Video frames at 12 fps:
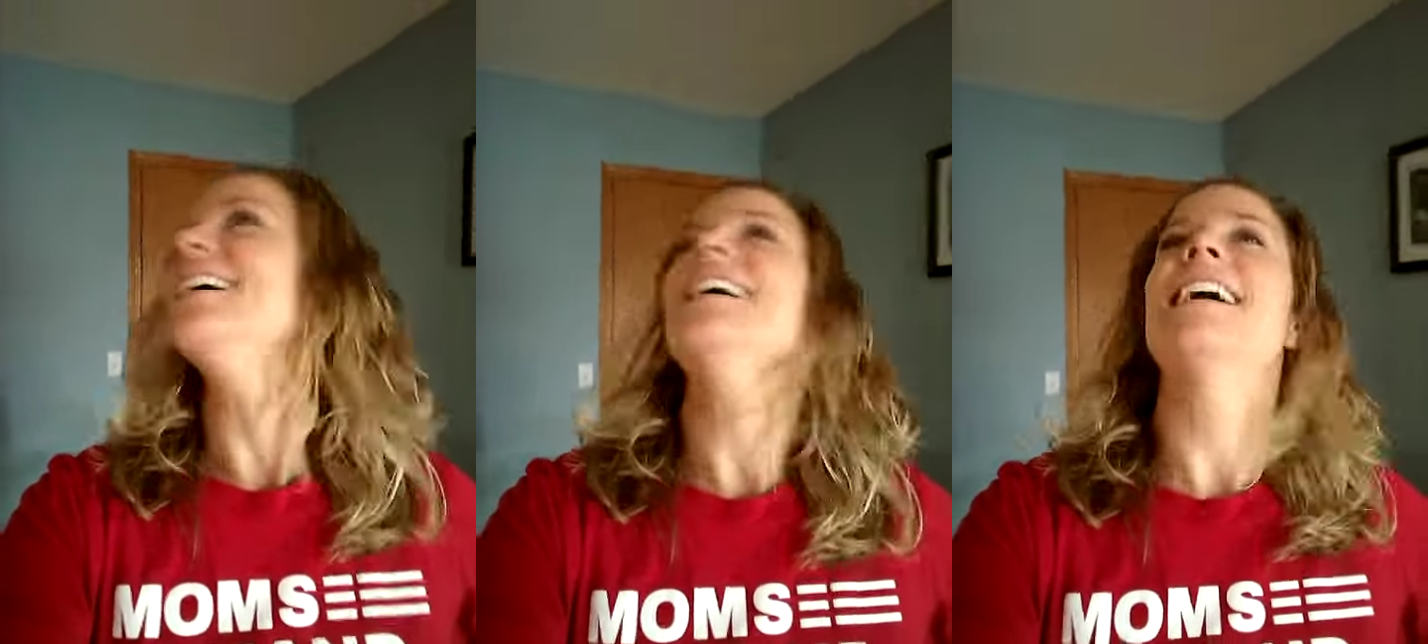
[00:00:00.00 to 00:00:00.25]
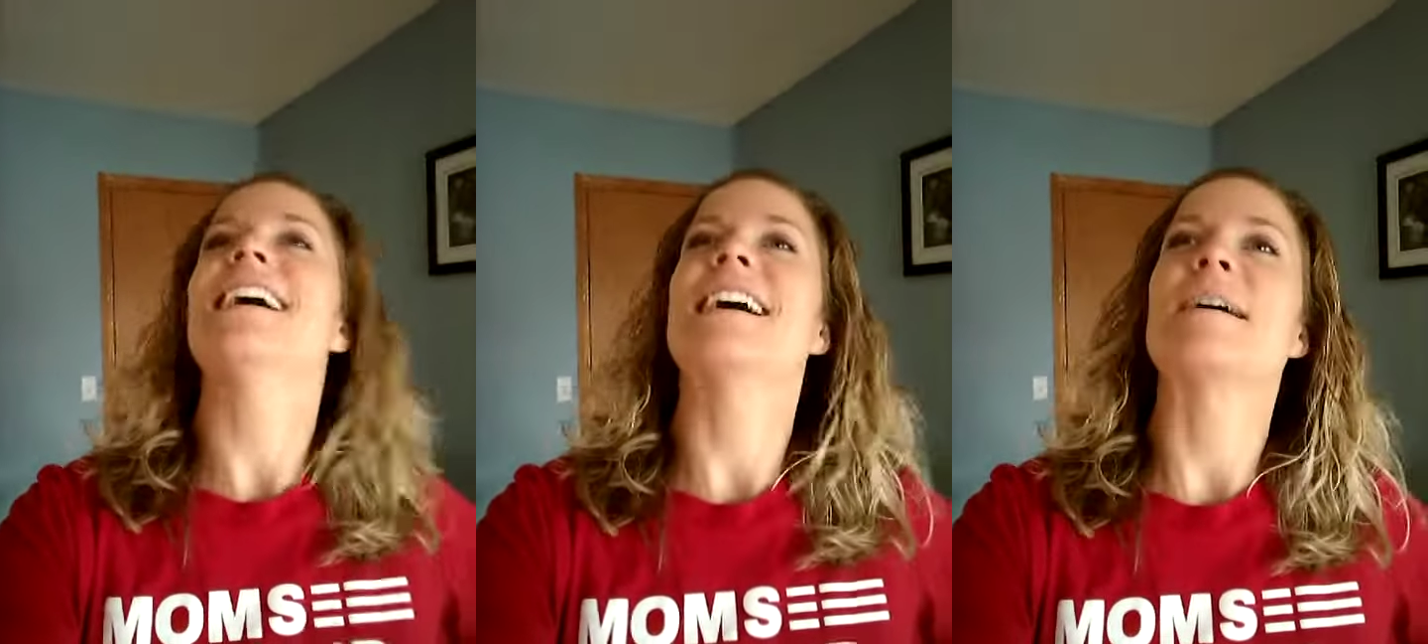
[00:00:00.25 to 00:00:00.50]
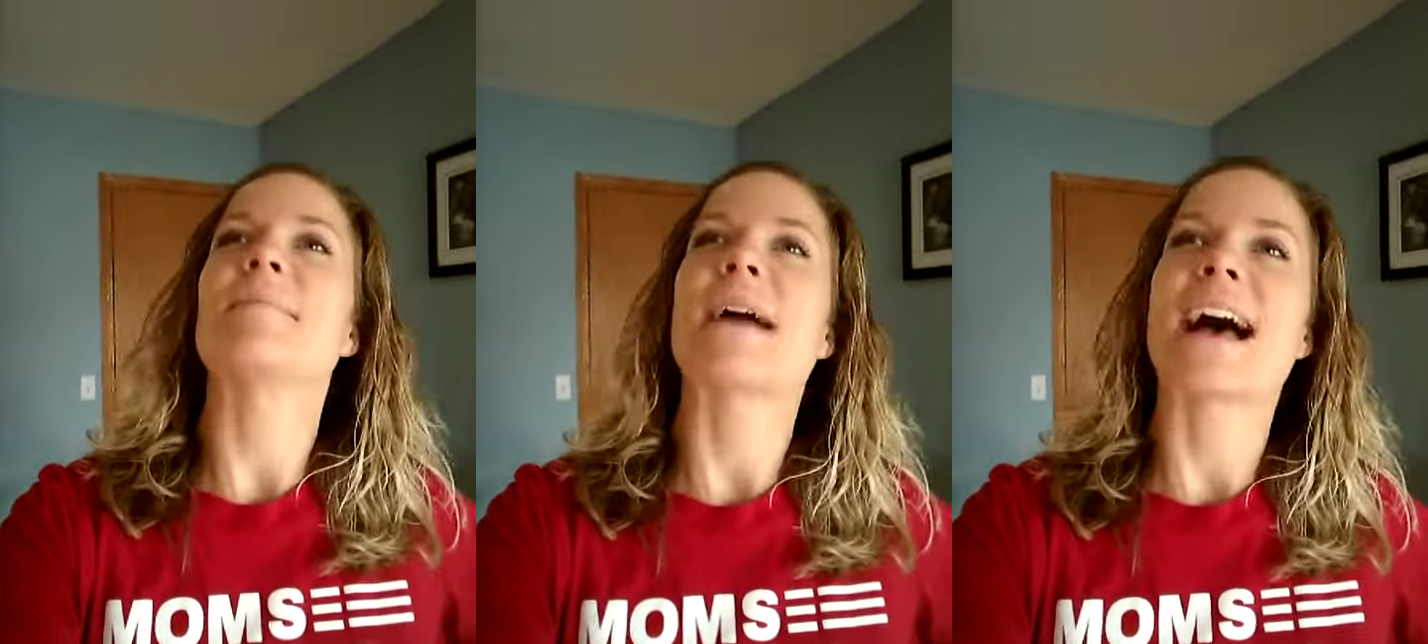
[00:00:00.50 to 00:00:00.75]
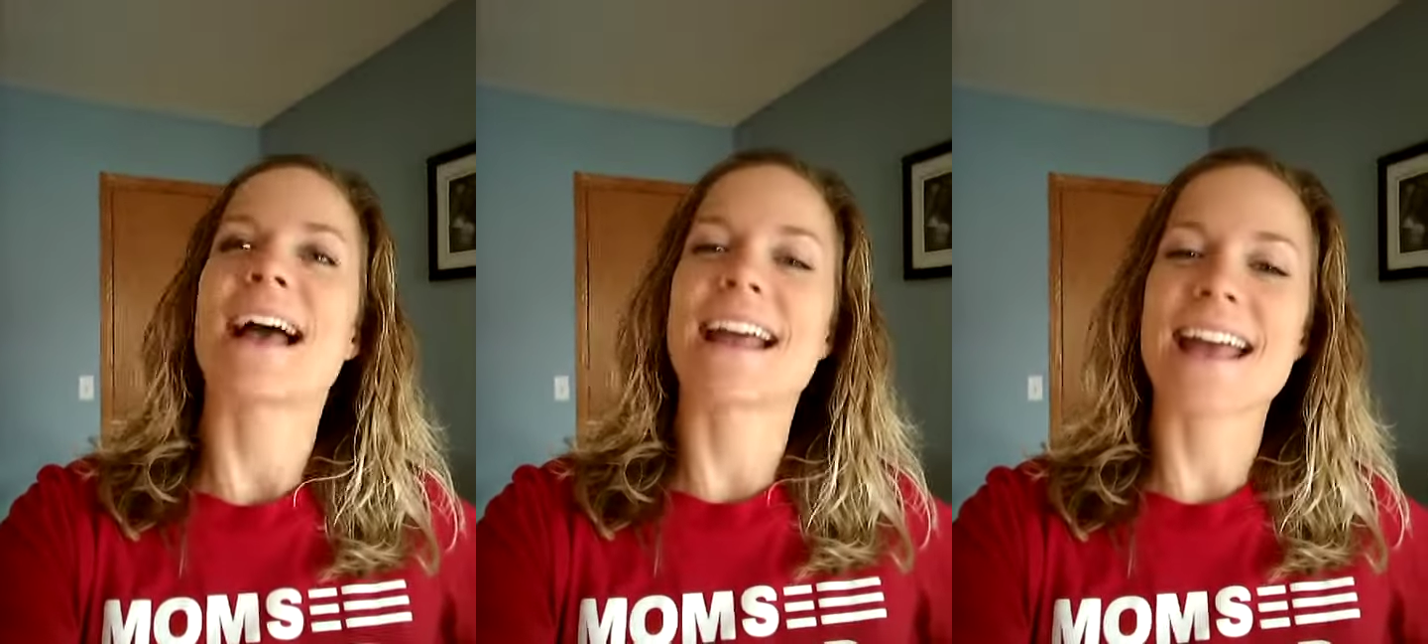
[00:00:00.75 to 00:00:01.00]
Um,
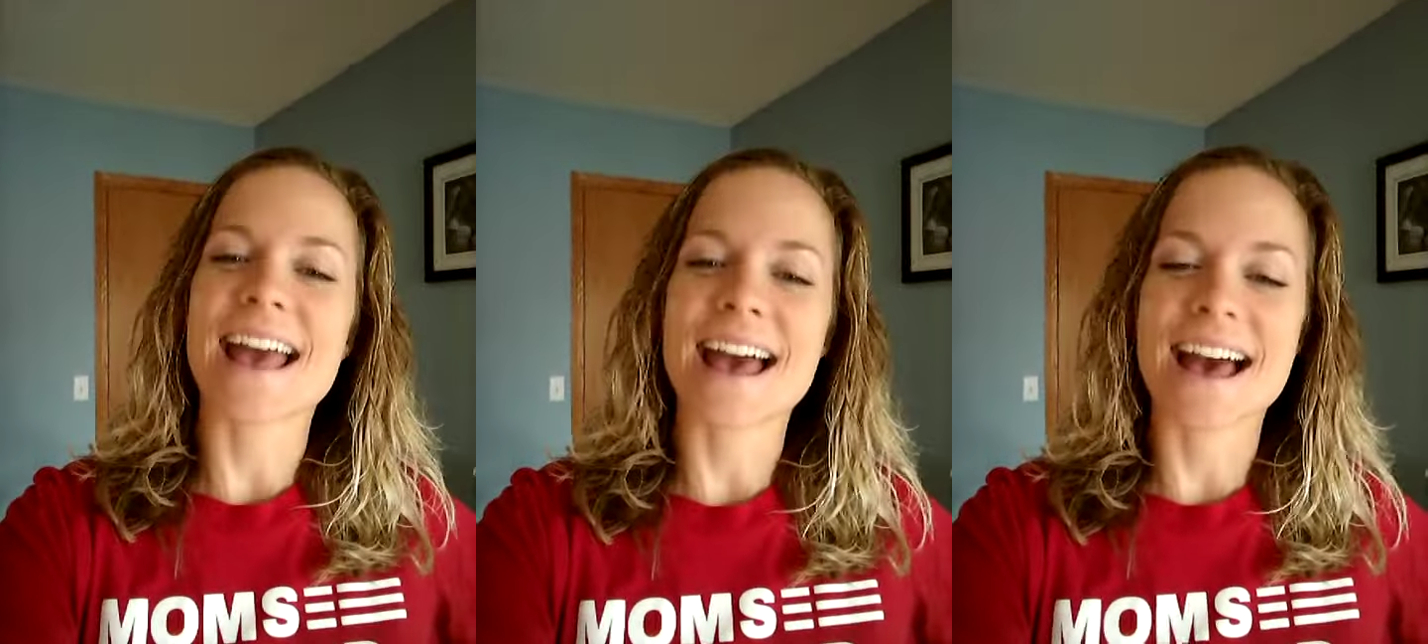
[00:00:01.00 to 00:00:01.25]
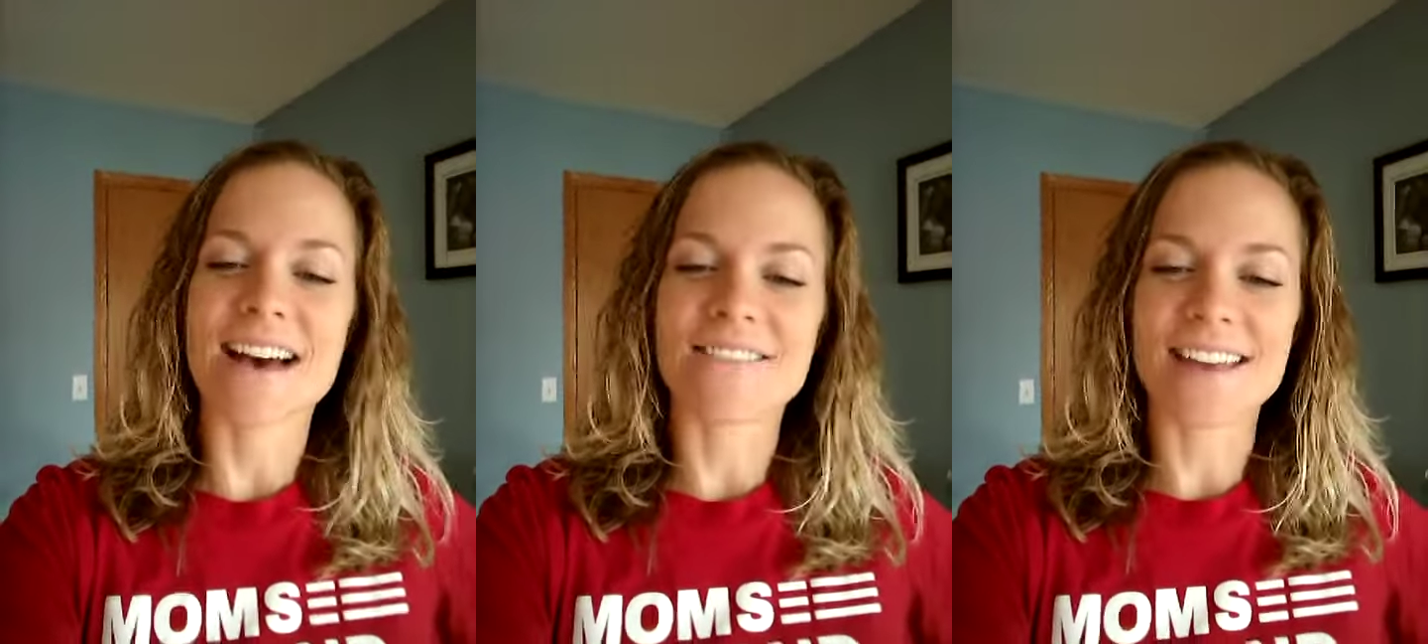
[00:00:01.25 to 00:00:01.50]
I have